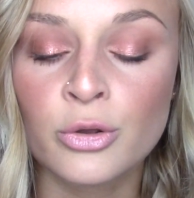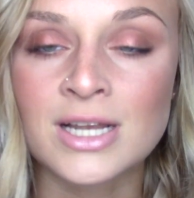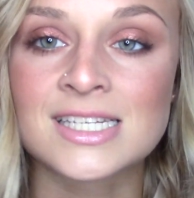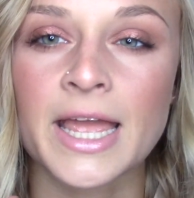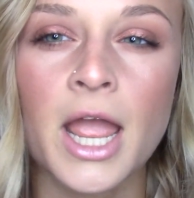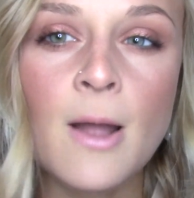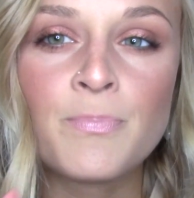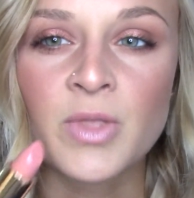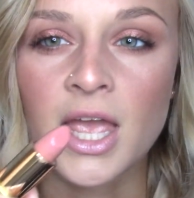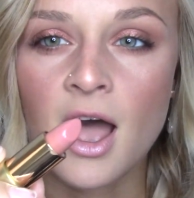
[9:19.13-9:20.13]
It's like,
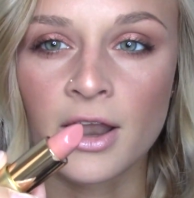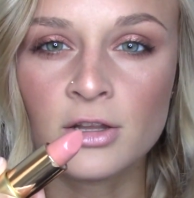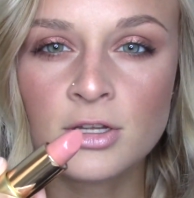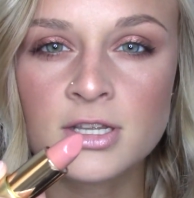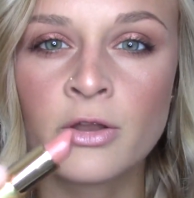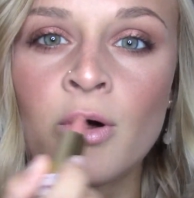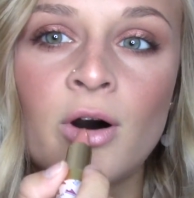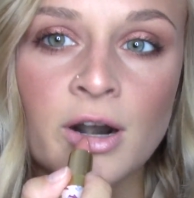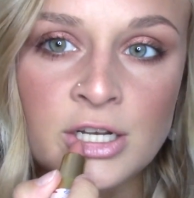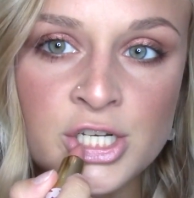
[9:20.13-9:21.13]
it kind of looks a little
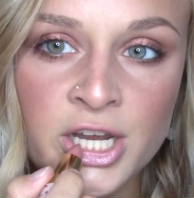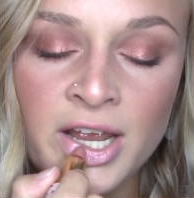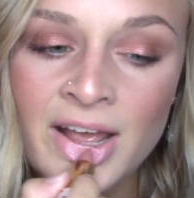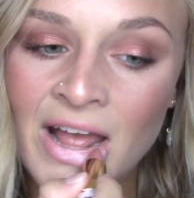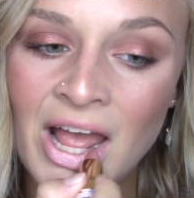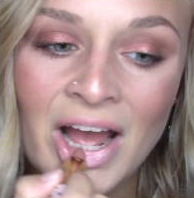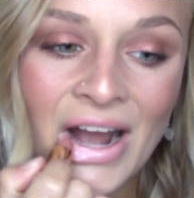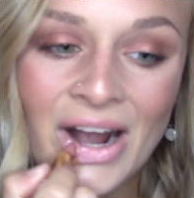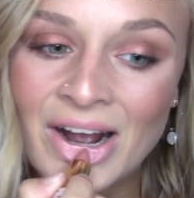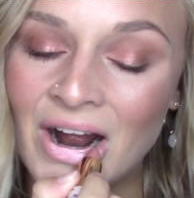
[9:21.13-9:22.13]
orangey.
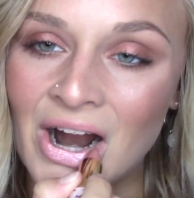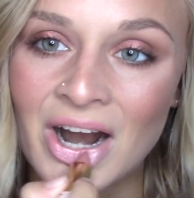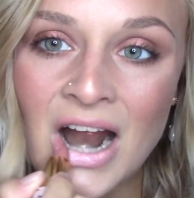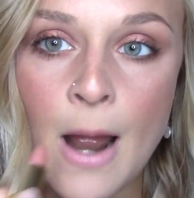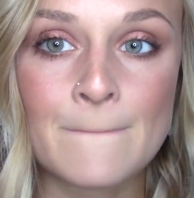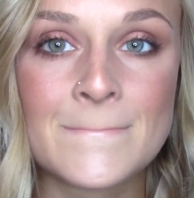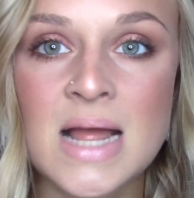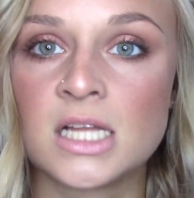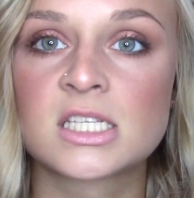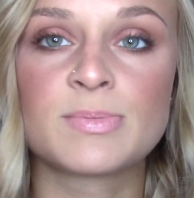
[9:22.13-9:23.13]

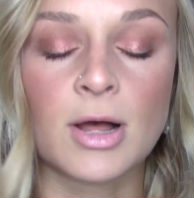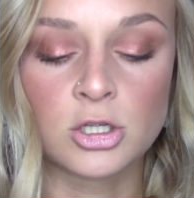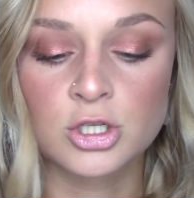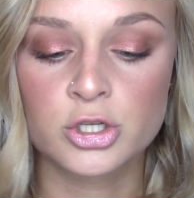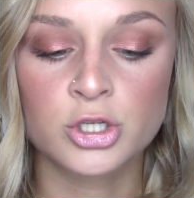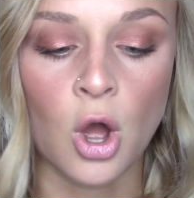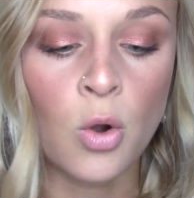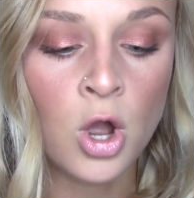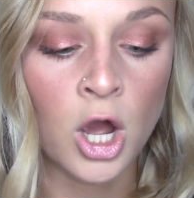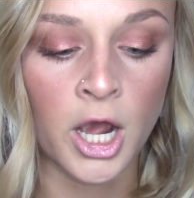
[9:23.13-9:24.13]
It smells
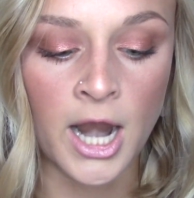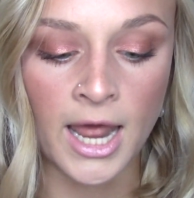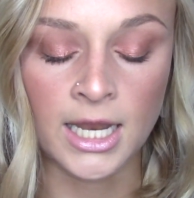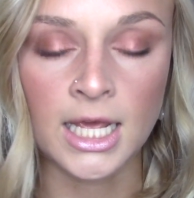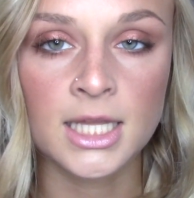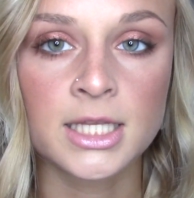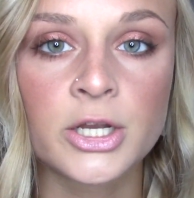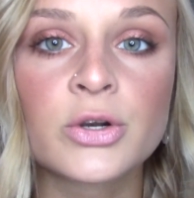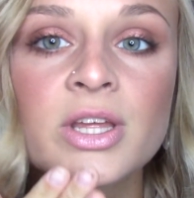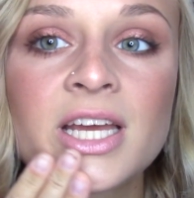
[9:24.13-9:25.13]
so good, and it
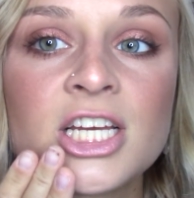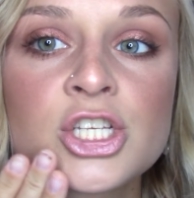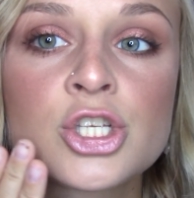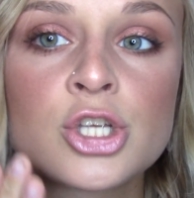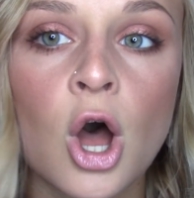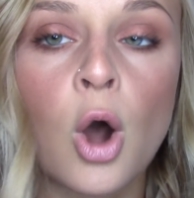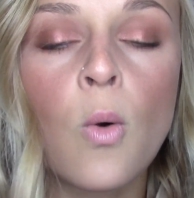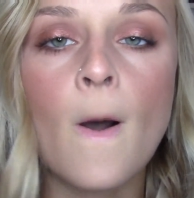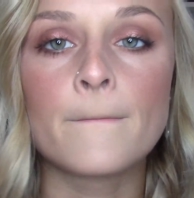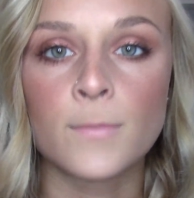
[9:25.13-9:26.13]
literally is
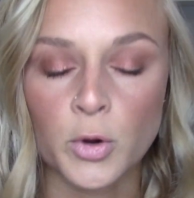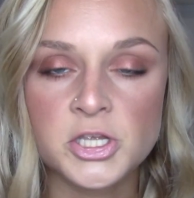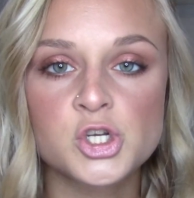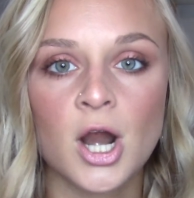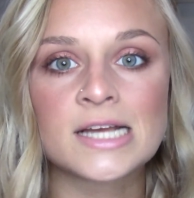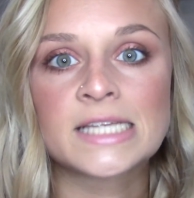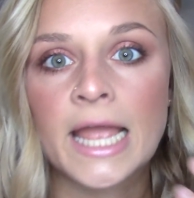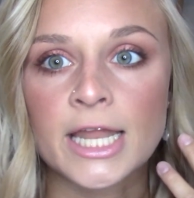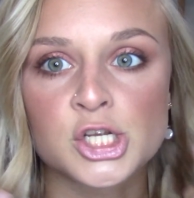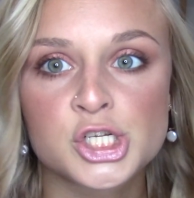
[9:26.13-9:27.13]
so
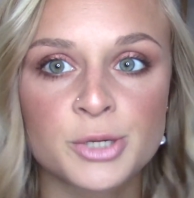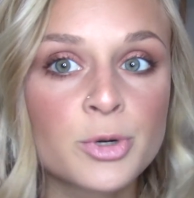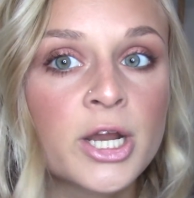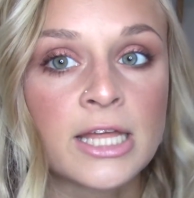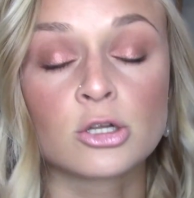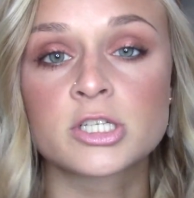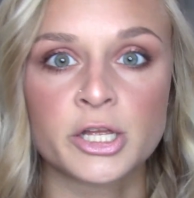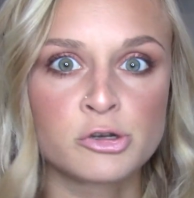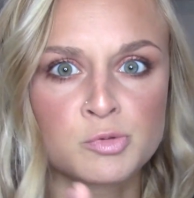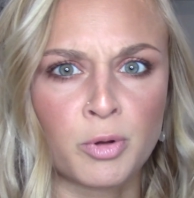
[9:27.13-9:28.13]
moisturizing and shimmery. It looks like
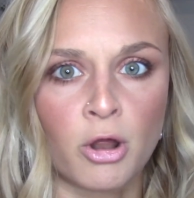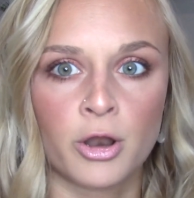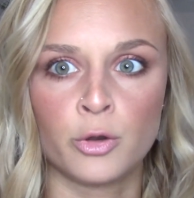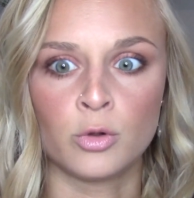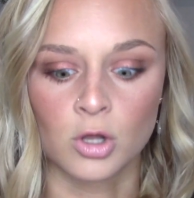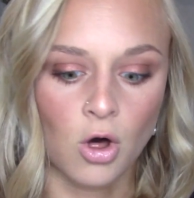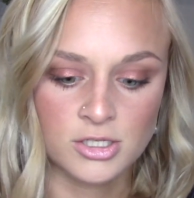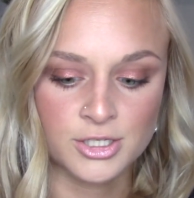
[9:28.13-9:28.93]
you just put on a new gloss.